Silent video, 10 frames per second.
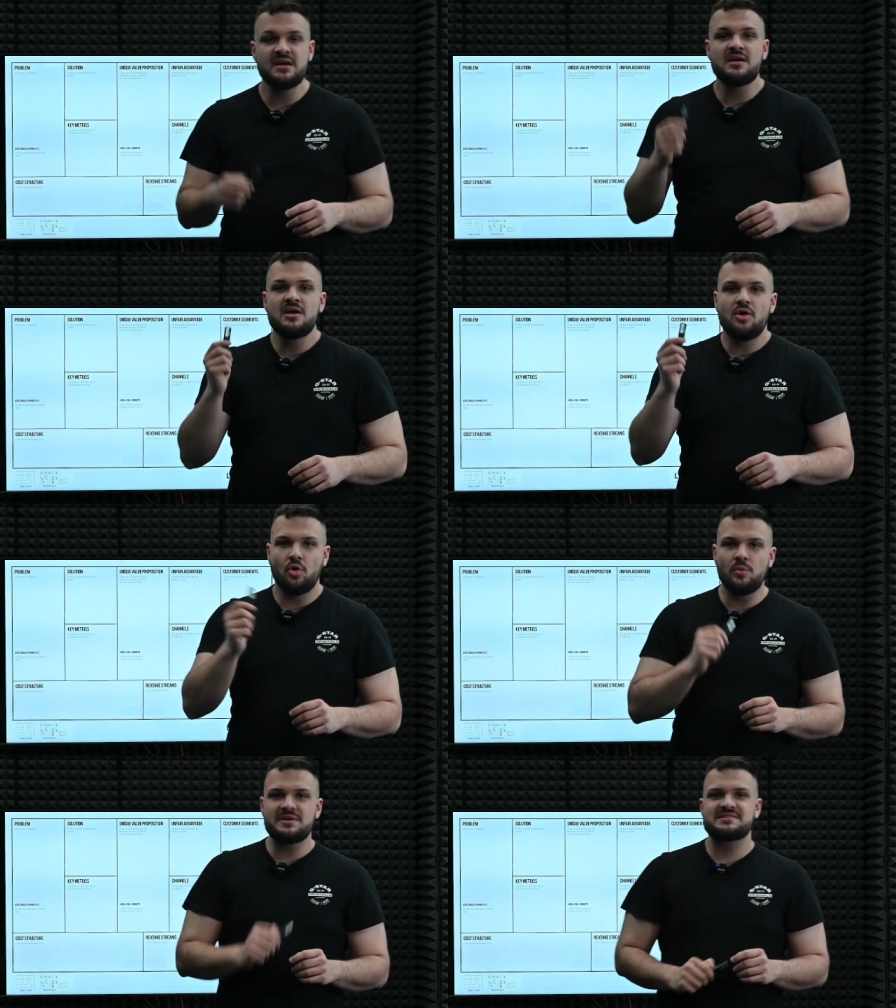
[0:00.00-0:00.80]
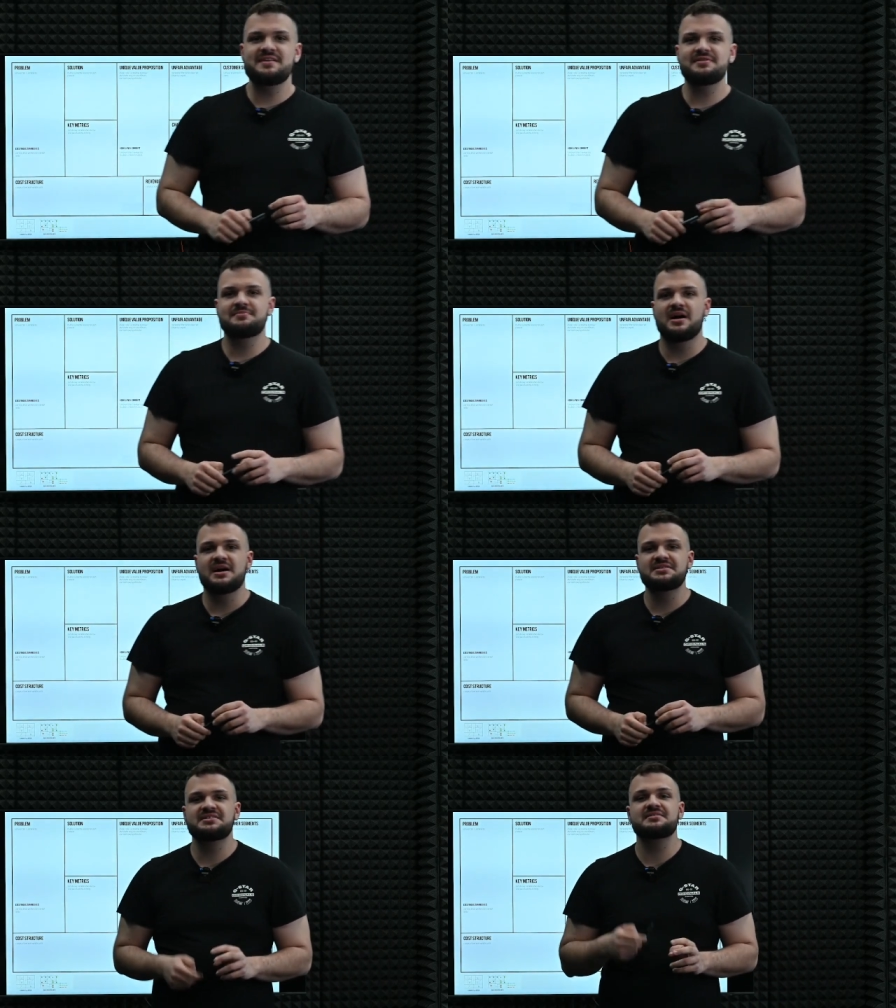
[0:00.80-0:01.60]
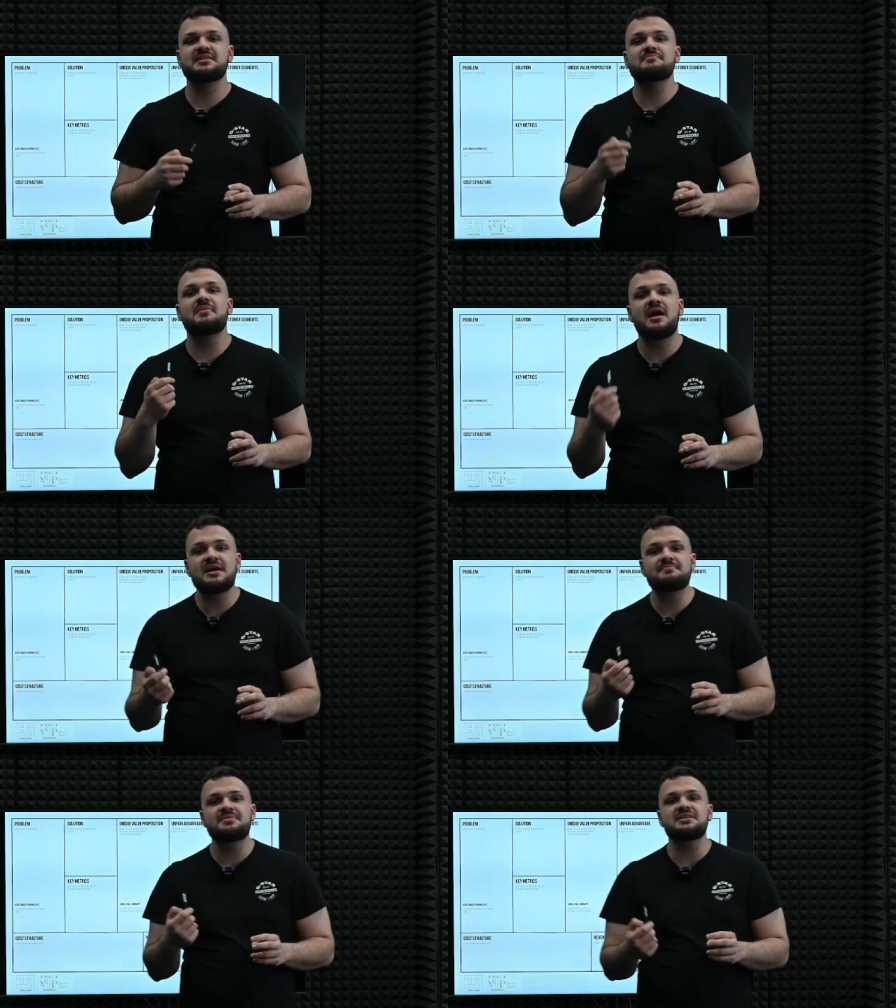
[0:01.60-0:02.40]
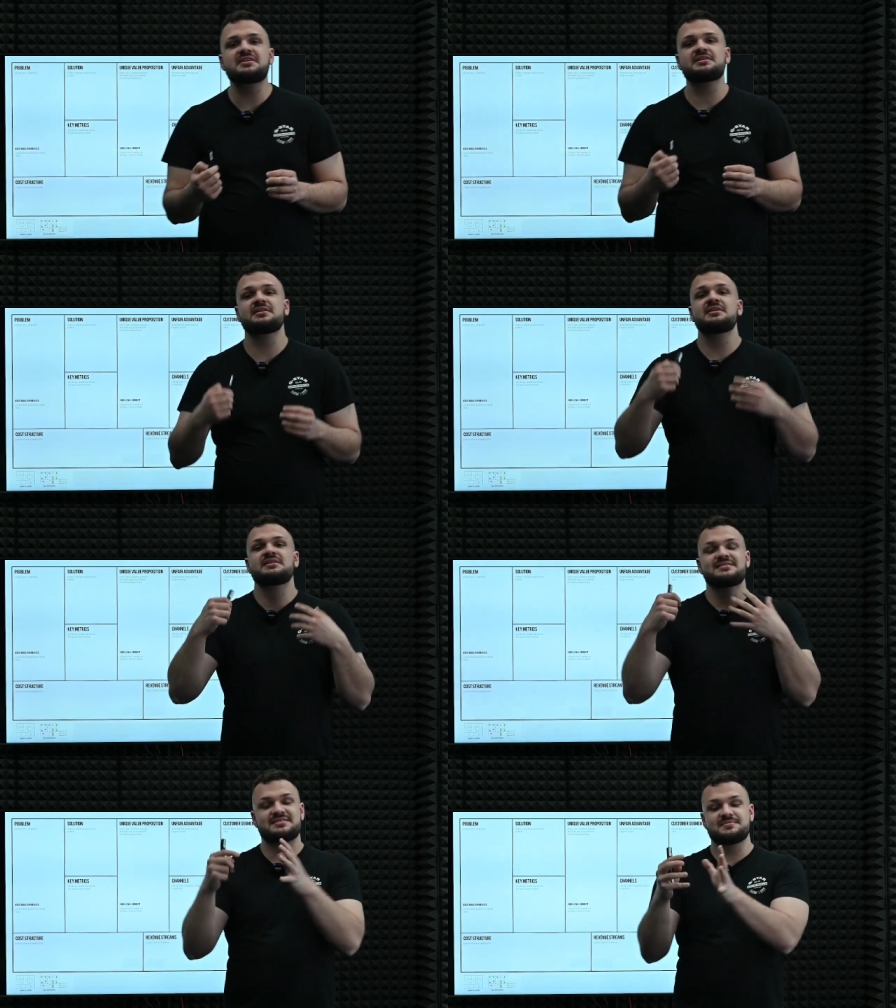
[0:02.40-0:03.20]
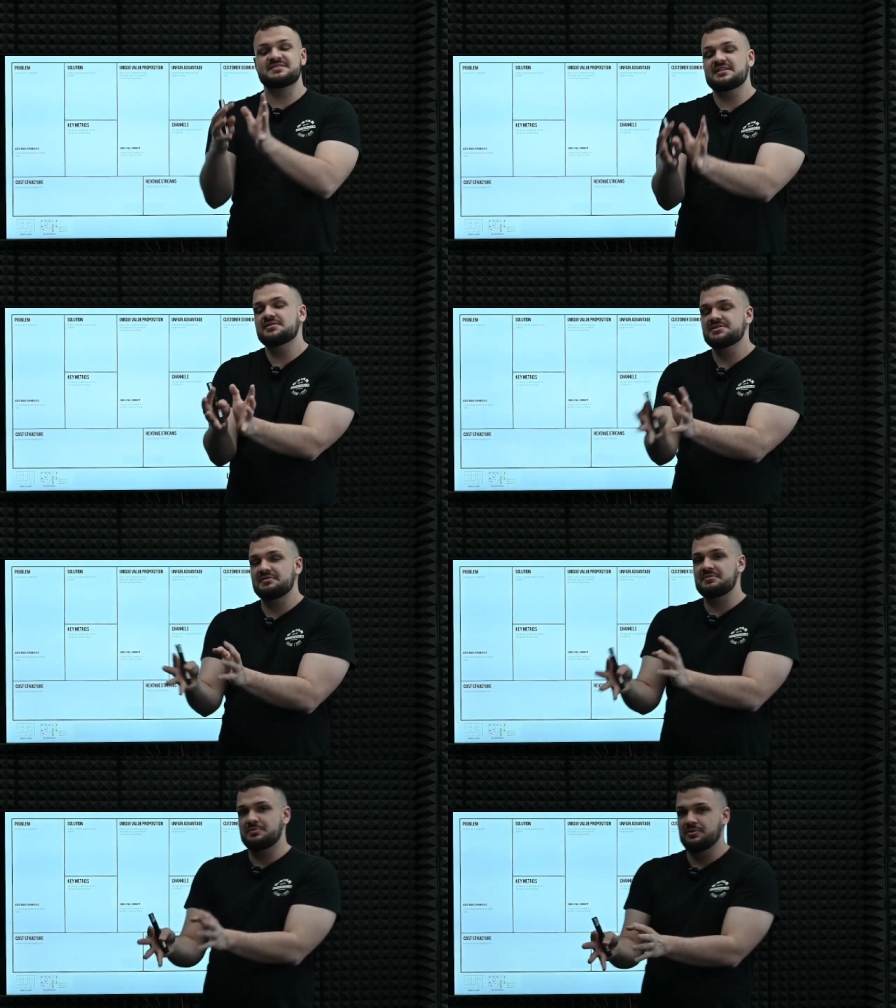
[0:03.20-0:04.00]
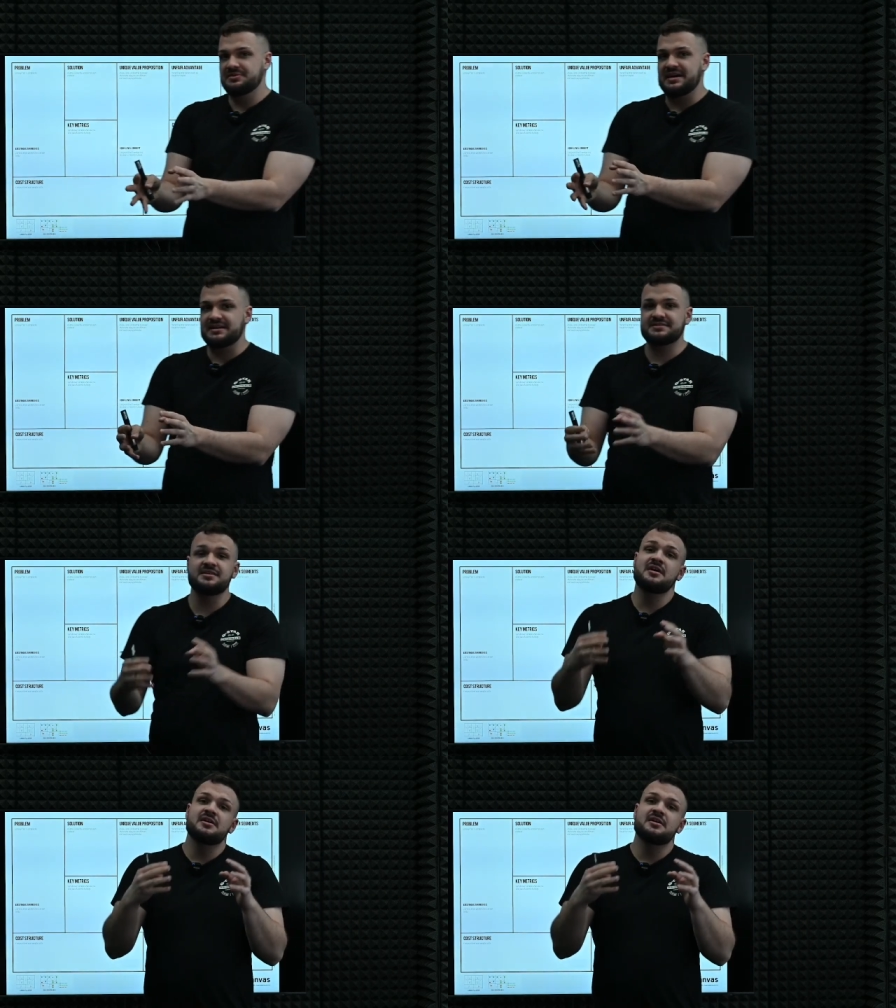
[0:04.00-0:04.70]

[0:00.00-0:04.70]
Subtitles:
Always have in mind that there might be some secondary products